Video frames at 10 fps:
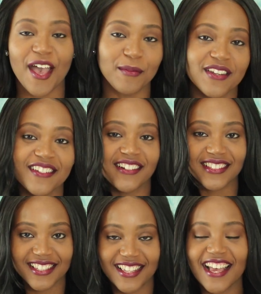I'm an
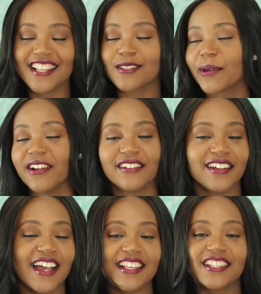adult. I
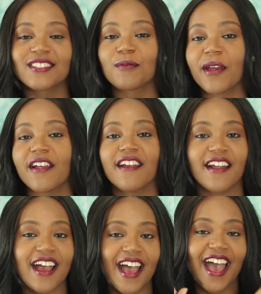swear
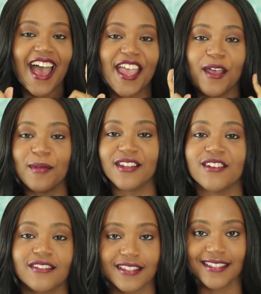I am an
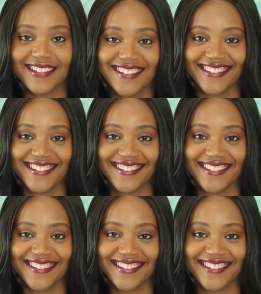adult.